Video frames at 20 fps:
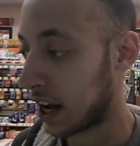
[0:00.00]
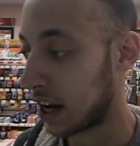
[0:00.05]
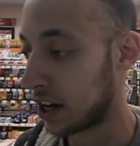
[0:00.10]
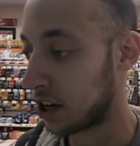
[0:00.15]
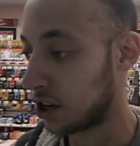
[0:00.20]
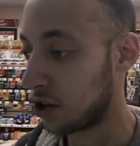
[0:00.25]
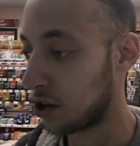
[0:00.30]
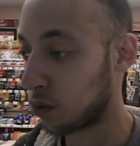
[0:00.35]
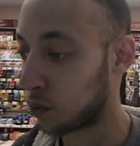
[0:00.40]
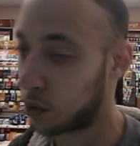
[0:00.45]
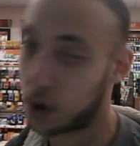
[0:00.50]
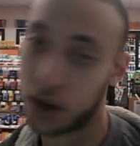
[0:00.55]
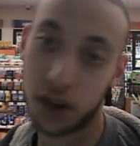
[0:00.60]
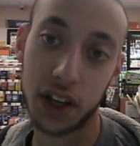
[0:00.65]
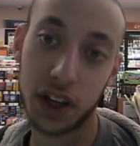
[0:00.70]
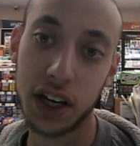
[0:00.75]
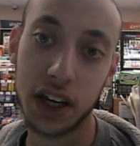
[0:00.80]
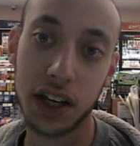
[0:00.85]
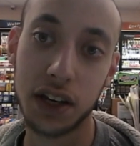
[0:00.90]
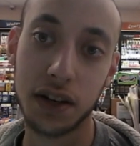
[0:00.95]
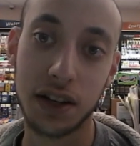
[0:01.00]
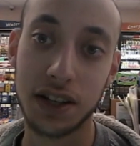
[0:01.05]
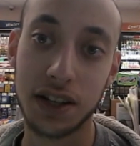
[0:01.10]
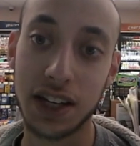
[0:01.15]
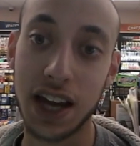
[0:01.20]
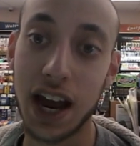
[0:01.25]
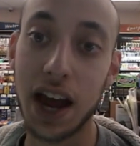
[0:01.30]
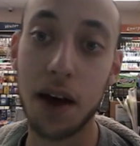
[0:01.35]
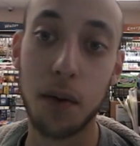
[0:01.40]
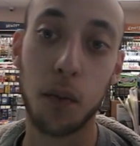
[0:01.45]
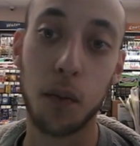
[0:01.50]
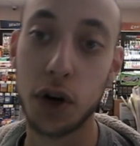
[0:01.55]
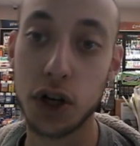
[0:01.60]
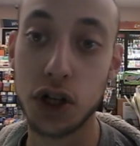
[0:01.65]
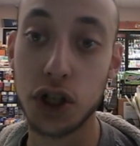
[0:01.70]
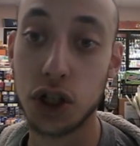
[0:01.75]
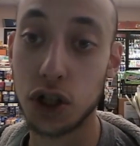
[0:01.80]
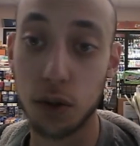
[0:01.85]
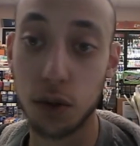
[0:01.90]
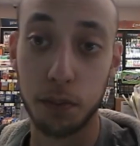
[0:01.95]
And you really get
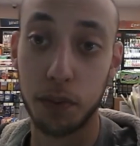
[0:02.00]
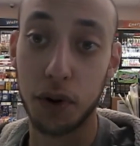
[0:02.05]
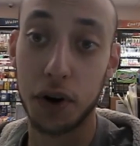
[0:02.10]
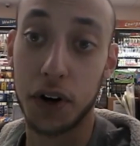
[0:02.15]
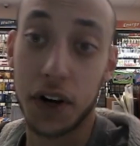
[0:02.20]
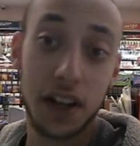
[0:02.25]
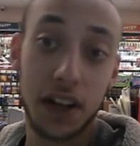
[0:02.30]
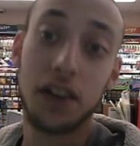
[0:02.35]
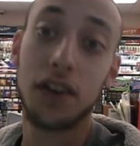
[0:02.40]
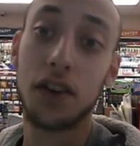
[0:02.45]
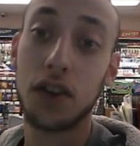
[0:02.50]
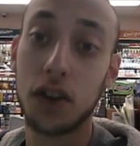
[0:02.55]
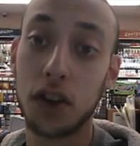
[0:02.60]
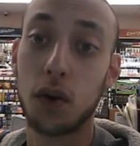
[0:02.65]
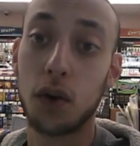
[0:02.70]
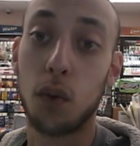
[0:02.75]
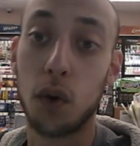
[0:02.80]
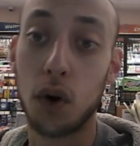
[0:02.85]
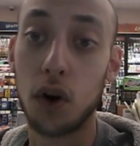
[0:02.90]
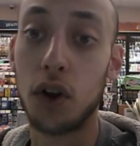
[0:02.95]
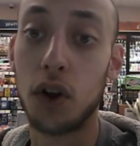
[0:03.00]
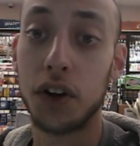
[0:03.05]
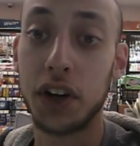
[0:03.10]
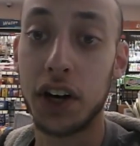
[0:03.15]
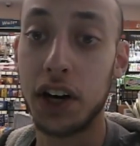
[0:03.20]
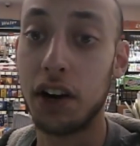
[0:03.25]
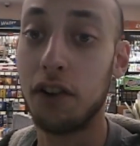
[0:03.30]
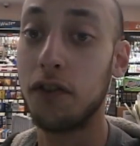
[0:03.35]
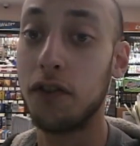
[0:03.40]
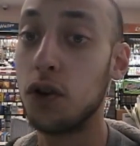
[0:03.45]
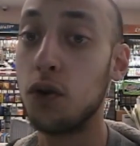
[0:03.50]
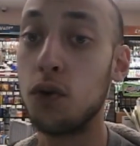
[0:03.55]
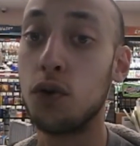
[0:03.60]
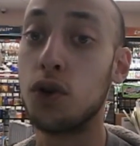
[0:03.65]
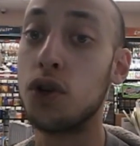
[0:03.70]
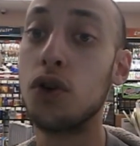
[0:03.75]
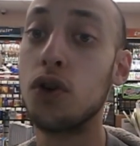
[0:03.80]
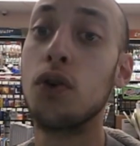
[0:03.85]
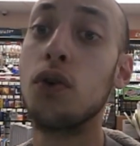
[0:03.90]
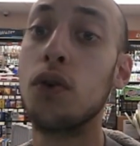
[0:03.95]
what you put into the world. And if
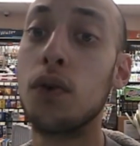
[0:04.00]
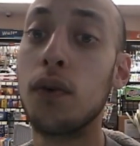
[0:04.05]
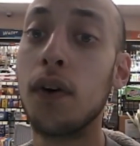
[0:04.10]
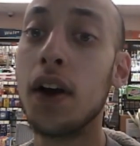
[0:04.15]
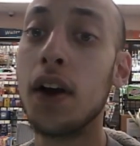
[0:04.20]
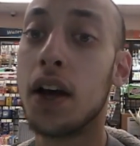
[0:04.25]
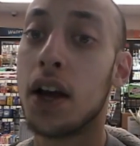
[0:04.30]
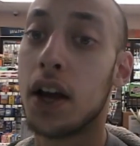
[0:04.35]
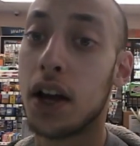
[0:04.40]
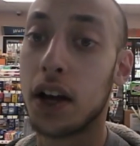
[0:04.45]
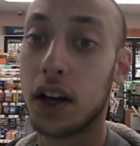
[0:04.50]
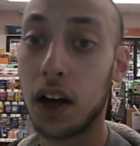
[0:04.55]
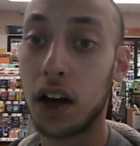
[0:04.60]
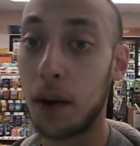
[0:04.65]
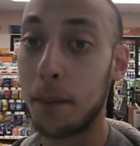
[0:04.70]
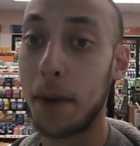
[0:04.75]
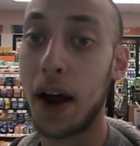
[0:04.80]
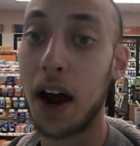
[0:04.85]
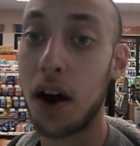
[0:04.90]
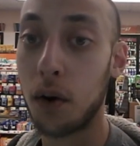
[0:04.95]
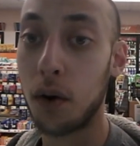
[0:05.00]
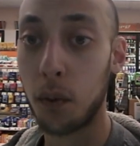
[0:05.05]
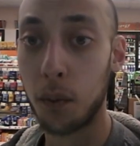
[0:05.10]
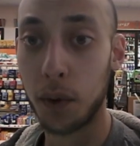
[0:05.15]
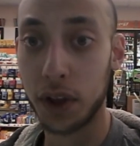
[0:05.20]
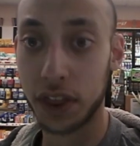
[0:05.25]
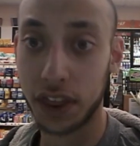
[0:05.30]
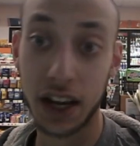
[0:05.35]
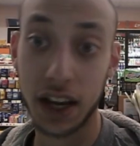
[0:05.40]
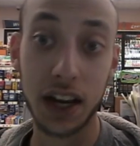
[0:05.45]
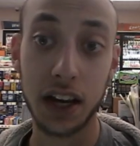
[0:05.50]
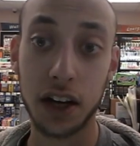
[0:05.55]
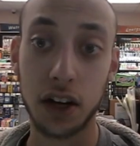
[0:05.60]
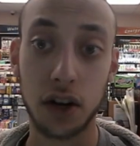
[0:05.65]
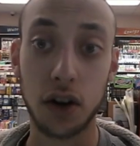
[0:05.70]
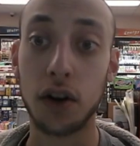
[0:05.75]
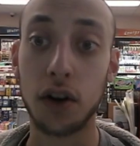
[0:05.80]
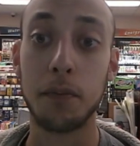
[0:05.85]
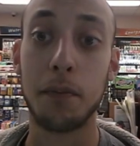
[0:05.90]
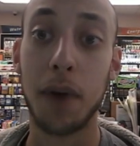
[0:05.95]
you do come out with a
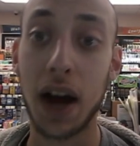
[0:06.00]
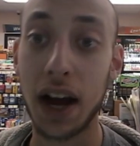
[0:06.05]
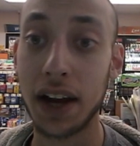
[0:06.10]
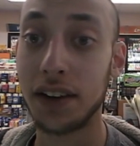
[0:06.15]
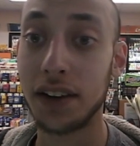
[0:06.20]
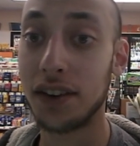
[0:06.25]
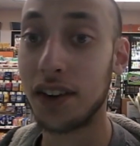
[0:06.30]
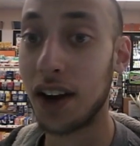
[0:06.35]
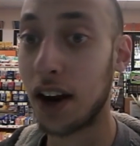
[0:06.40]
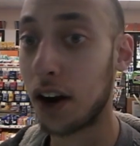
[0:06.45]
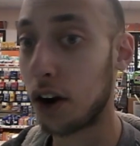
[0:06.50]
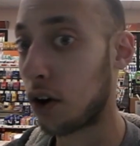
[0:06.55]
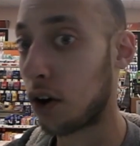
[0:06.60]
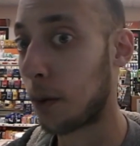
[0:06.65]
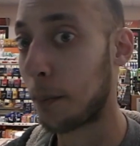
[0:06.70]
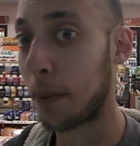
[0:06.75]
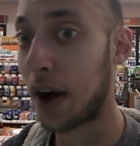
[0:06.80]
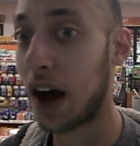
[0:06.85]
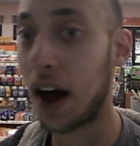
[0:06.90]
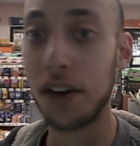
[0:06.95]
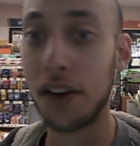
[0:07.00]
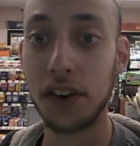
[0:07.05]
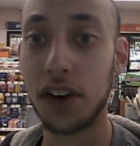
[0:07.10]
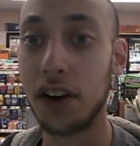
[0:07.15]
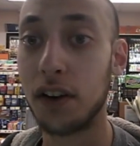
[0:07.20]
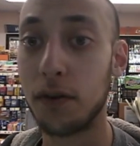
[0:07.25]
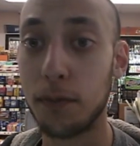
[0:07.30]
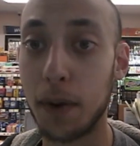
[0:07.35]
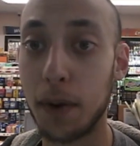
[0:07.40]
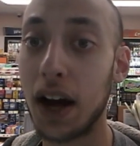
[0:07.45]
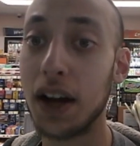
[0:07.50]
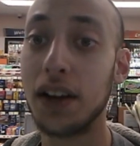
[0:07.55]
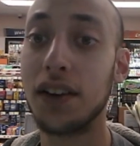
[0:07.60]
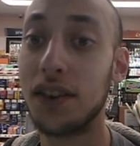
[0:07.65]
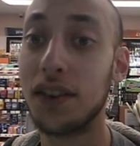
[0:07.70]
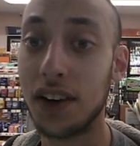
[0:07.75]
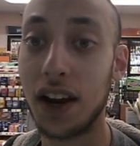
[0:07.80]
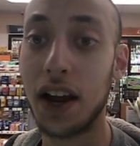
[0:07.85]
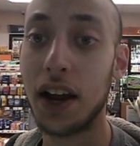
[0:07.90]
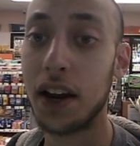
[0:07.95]
good mindset or a positive
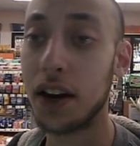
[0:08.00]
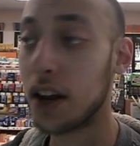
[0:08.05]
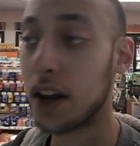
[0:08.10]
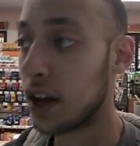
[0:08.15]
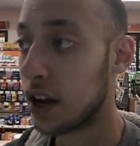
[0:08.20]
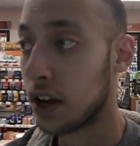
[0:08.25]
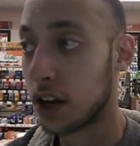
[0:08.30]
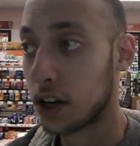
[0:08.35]
mindset,